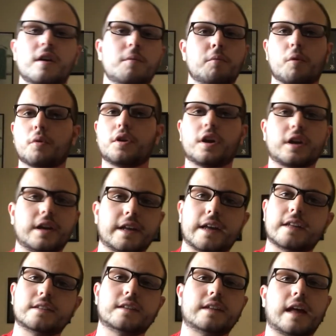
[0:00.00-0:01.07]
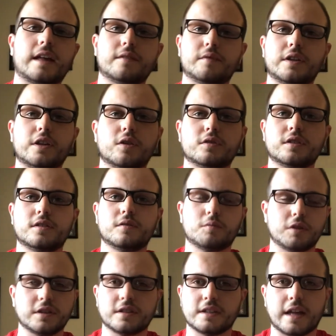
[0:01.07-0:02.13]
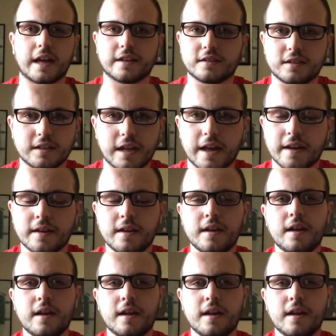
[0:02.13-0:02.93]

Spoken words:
But we're not going to get into that today.